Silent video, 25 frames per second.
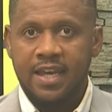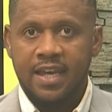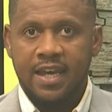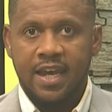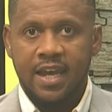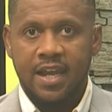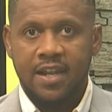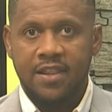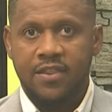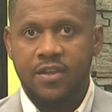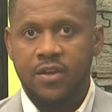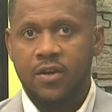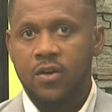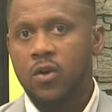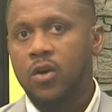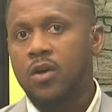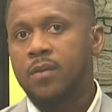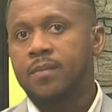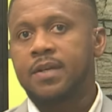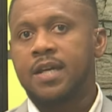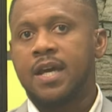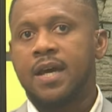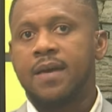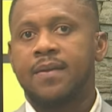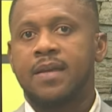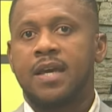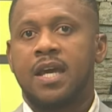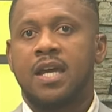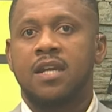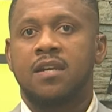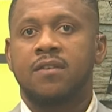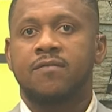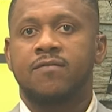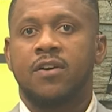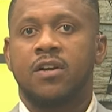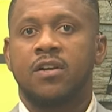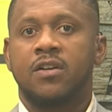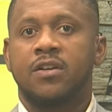in their opener
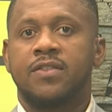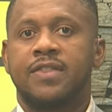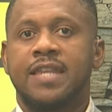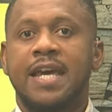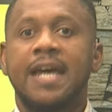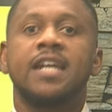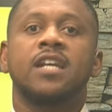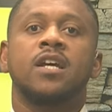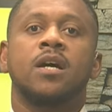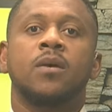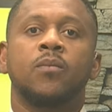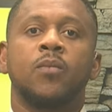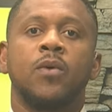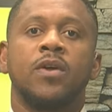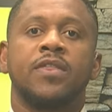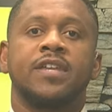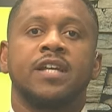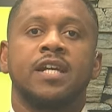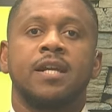and followed that up with